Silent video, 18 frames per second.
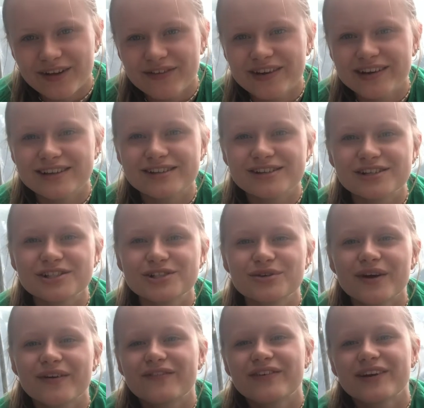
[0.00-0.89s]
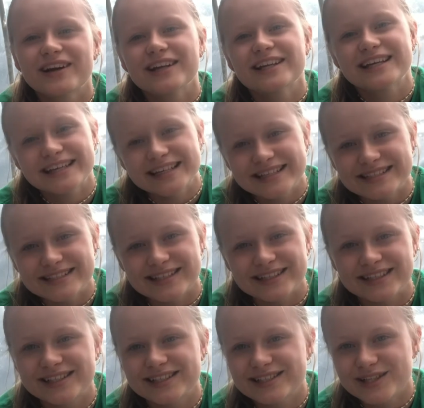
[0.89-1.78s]
and you can do it fairly
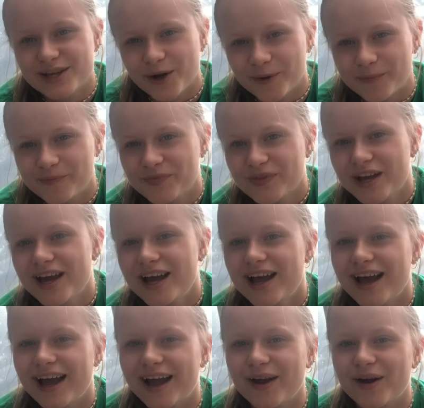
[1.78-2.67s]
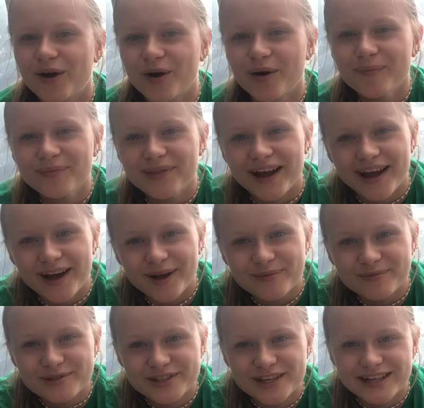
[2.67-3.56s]
easily. So I hope that
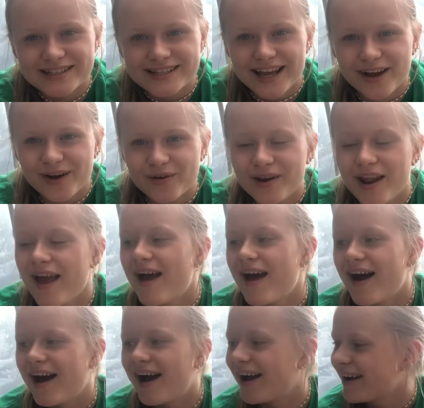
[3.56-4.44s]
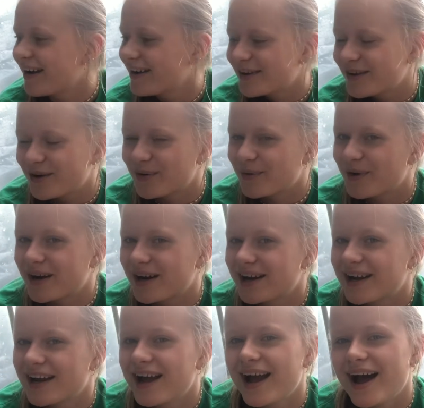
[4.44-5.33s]
helped you guys out. I gotta go to
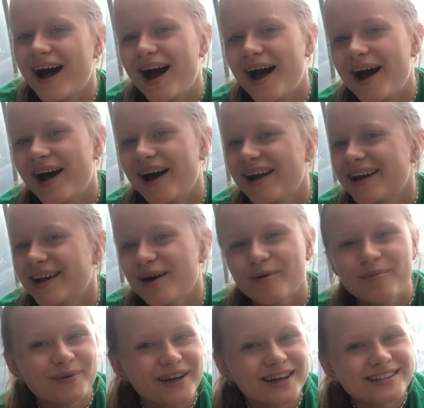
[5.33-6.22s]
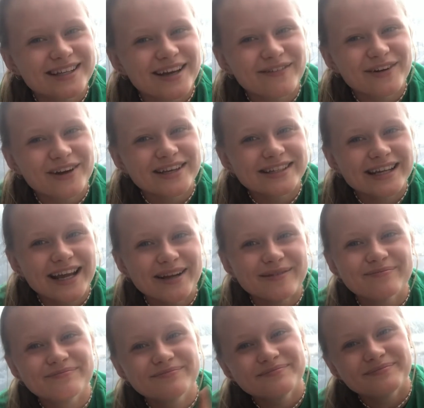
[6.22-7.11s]
work and I hope you guys have a great day.
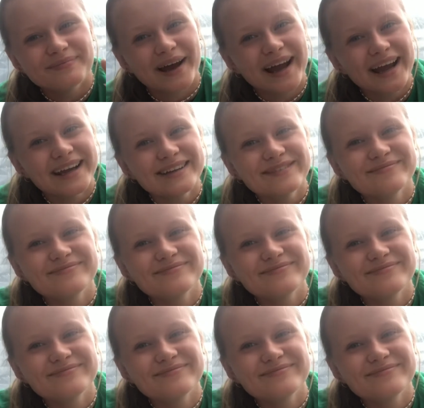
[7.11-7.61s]
Bye.